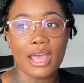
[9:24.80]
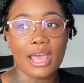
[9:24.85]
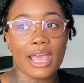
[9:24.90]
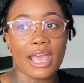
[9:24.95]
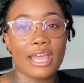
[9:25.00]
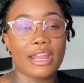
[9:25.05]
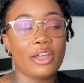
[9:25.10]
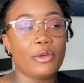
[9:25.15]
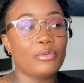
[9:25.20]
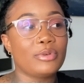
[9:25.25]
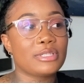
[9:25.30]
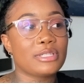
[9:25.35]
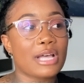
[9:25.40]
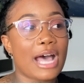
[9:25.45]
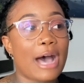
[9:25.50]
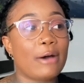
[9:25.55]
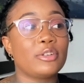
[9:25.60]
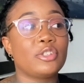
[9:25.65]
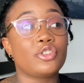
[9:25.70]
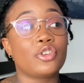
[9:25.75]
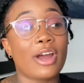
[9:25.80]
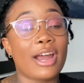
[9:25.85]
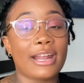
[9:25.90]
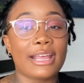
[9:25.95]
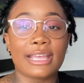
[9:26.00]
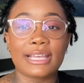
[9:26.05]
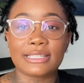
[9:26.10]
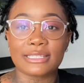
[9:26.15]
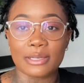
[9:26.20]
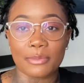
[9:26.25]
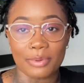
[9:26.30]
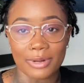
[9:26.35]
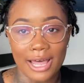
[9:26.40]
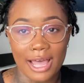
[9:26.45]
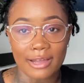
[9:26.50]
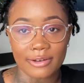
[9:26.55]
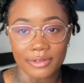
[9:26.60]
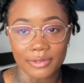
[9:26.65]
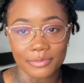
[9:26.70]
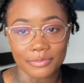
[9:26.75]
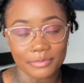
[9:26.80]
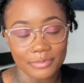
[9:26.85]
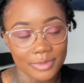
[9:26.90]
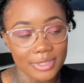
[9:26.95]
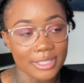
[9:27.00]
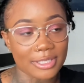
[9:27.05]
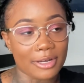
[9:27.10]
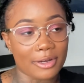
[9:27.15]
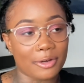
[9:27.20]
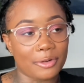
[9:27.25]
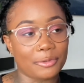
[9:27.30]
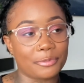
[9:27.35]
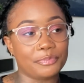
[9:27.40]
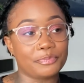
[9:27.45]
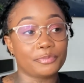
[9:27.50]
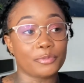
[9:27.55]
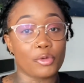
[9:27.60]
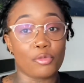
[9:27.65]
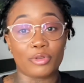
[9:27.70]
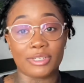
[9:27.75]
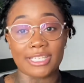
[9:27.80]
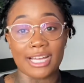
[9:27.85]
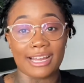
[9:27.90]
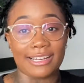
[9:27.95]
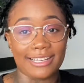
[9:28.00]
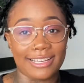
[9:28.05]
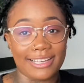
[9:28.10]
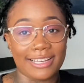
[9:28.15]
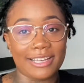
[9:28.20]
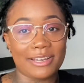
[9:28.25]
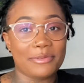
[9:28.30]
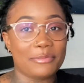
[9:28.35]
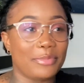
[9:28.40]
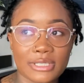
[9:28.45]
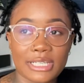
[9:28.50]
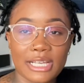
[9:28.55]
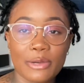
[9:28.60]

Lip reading: And I was trying to get to platinum, so, which I did.